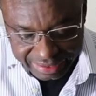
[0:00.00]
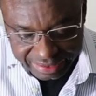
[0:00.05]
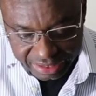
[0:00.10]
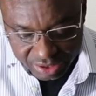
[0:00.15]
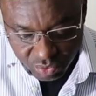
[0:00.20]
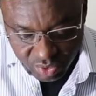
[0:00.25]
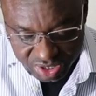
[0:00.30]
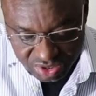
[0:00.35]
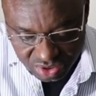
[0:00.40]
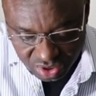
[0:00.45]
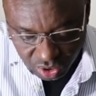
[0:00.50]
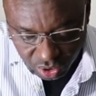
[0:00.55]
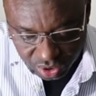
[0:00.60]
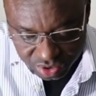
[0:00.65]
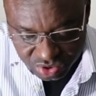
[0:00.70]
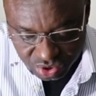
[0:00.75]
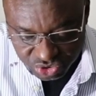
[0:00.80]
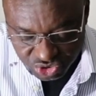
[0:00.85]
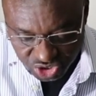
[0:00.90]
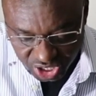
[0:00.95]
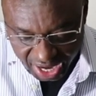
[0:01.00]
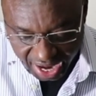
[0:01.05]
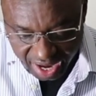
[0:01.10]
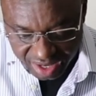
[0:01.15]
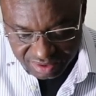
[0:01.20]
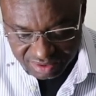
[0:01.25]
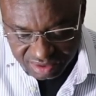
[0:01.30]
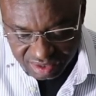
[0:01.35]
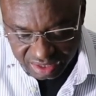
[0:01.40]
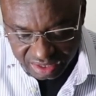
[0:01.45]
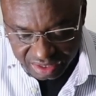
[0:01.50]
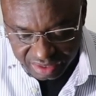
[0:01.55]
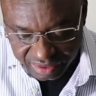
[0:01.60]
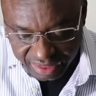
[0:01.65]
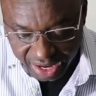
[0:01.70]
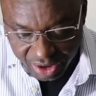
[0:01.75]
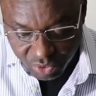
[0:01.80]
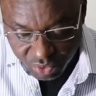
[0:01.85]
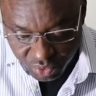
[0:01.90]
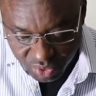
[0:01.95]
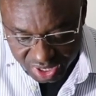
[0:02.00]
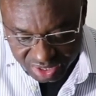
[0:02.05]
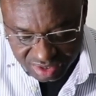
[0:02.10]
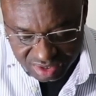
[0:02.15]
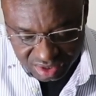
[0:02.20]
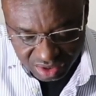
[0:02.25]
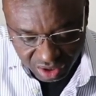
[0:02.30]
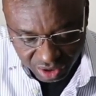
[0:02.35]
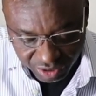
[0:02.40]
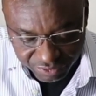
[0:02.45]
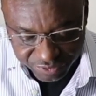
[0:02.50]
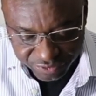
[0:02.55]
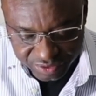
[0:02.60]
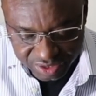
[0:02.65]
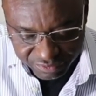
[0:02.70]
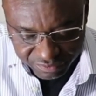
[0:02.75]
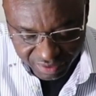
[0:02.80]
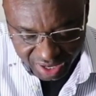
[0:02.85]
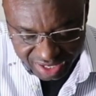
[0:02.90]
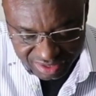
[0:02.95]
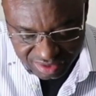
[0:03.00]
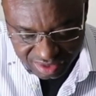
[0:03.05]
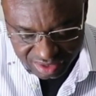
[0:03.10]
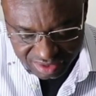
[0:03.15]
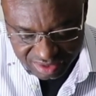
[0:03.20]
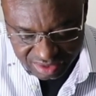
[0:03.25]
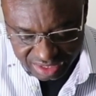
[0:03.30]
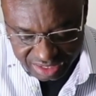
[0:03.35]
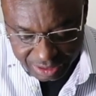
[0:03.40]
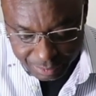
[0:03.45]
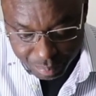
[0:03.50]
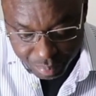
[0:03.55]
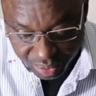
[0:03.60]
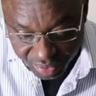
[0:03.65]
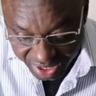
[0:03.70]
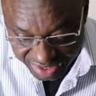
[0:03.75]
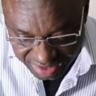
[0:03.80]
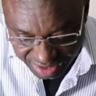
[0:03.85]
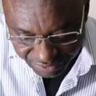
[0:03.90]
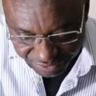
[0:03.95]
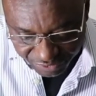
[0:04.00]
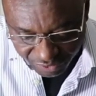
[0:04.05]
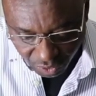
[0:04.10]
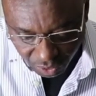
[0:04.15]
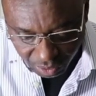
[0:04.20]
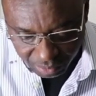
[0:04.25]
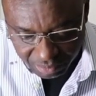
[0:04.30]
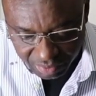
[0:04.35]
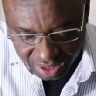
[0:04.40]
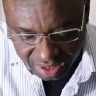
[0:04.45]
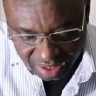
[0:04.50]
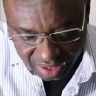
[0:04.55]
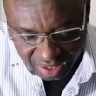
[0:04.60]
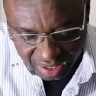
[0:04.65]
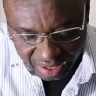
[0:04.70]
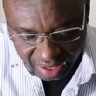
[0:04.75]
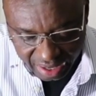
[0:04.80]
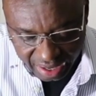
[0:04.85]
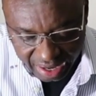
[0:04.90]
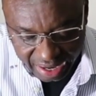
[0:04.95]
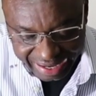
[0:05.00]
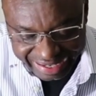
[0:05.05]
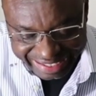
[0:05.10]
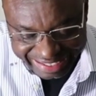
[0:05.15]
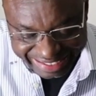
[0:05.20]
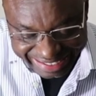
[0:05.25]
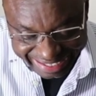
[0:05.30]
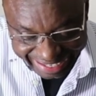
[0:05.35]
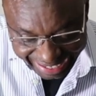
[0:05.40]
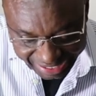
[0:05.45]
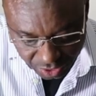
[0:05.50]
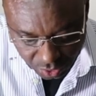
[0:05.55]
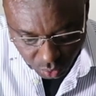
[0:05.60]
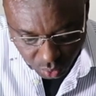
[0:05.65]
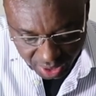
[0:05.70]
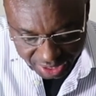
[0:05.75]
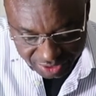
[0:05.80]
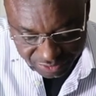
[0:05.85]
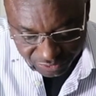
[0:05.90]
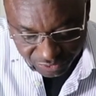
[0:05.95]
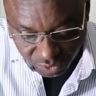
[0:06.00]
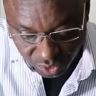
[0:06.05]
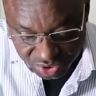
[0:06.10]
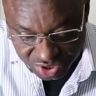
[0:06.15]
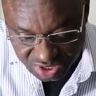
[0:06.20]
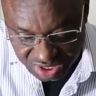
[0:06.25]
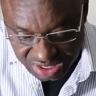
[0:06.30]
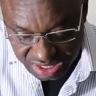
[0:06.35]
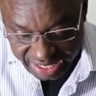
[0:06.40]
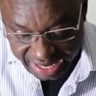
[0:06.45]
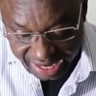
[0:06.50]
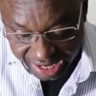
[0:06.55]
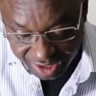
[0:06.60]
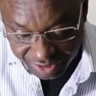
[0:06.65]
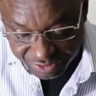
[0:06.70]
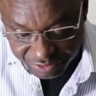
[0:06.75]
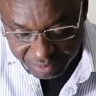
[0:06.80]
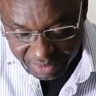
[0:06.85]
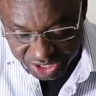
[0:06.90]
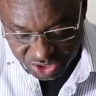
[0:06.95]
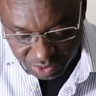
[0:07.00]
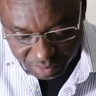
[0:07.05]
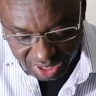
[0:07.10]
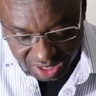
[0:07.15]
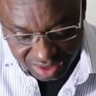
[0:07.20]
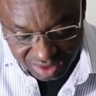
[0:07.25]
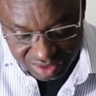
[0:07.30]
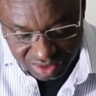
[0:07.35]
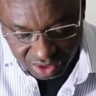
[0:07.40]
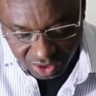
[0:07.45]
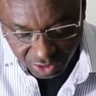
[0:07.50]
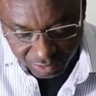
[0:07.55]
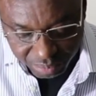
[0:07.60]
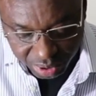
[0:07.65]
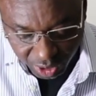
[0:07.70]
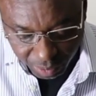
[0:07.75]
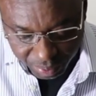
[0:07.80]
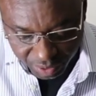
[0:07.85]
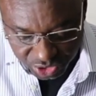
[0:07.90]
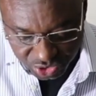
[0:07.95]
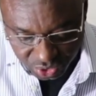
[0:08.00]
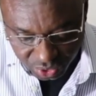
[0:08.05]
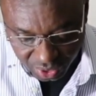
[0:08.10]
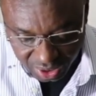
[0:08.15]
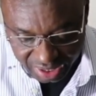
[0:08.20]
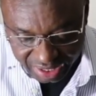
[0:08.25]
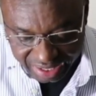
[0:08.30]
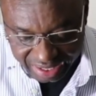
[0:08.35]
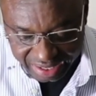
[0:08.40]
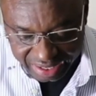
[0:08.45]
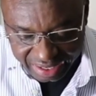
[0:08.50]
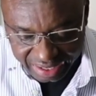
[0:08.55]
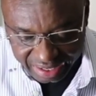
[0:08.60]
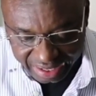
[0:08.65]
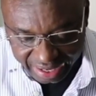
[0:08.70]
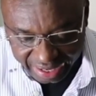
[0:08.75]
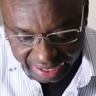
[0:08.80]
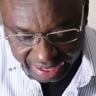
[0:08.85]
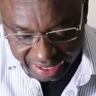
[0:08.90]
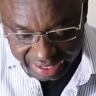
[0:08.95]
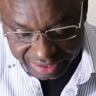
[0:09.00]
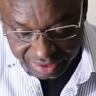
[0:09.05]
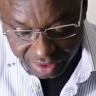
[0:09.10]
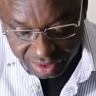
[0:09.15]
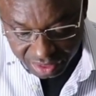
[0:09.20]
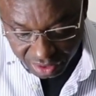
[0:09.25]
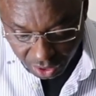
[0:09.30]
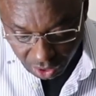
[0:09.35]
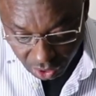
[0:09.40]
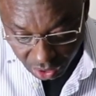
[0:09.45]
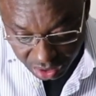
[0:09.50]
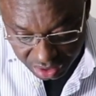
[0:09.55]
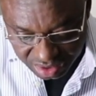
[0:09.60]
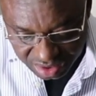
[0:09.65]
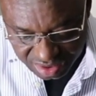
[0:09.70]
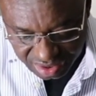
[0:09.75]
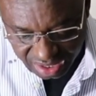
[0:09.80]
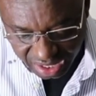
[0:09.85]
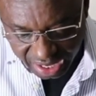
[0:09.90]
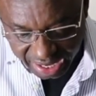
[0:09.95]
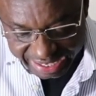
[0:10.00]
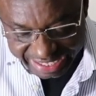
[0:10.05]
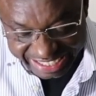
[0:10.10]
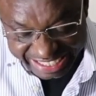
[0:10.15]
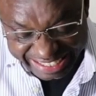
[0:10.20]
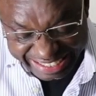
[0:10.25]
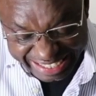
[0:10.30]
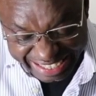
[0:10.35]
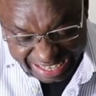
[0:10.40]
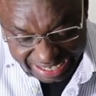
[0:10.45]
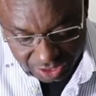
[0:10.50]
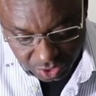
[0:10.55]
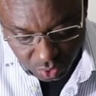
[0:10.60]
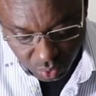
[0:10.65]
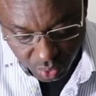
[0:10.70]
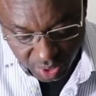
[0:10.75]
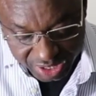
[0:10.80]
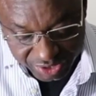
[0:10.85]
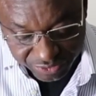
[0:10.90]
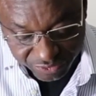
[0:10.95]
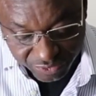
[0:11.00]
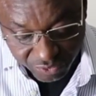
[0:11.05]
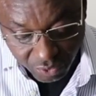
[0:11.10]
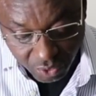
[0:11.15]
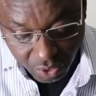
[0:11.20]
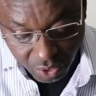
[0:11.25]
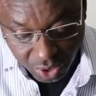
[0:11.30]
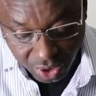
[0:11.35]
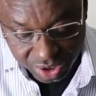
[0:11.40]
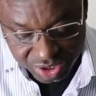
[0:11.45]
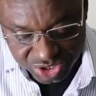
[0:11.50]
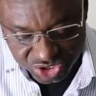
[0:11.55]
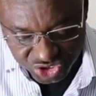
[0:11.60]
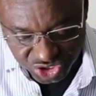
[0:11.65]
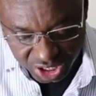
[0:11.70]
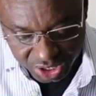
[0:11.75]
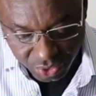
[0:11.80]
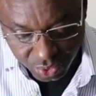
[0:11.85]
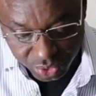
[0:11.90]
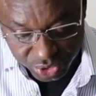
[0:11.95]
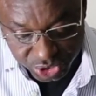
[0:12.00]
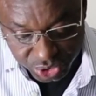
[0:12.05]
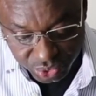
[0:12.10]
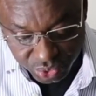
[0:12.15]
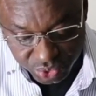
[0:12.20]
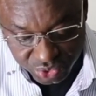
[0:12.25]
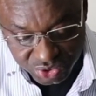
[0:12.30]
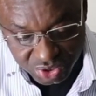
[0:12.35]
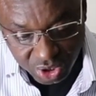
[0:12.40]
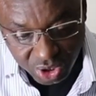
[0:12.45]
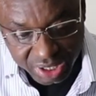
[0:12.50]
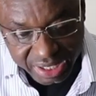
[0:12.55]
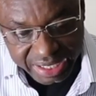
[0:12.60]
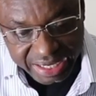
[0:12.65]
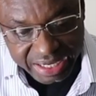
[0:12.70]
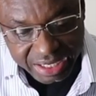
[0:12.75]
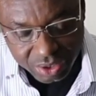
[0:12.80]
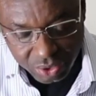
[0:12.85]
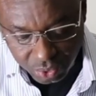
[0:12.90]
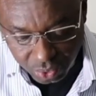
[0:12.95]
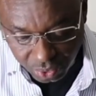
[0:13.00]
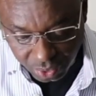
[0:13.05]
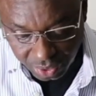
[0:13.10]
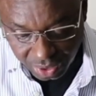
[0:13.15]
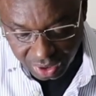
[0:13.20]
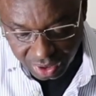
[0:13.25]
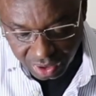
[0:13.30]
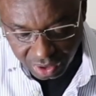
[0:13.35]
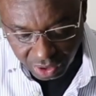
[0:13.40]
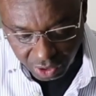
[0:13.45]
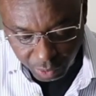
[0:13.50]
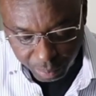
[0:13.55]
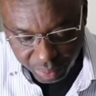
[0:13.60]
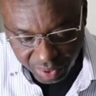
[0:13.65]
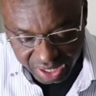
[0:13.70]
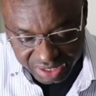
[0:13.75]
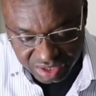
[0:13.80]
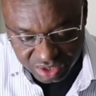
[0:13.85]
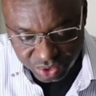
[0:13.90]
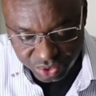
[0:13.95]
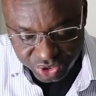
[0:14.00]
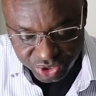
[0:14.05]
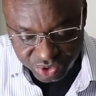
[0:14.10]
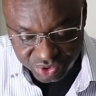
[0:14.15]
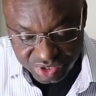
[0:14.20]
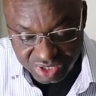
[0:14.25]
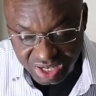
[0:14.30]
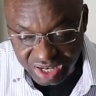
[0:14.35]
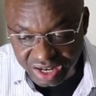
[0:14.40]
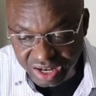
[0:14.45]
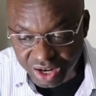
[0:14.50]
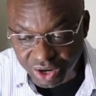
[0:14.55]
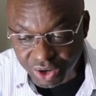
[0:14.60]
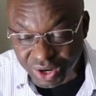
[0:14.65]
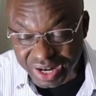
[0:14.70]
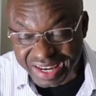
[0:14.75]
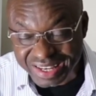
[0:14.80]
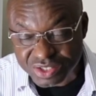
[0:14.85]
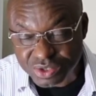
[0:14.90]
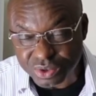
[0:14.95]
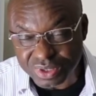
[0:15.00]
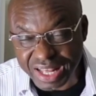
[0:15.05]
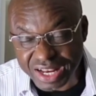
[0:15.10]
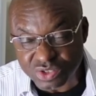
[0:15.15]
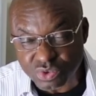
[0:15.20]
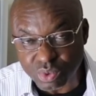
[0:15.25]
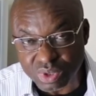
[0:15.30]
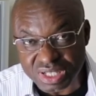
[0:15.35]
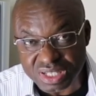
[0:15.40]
the results suggest that wrist cuff devices in the present form are inadequate for self-measurement of blood pressure and thus are inadequate for general use or clinical or practical use. Okay, so that's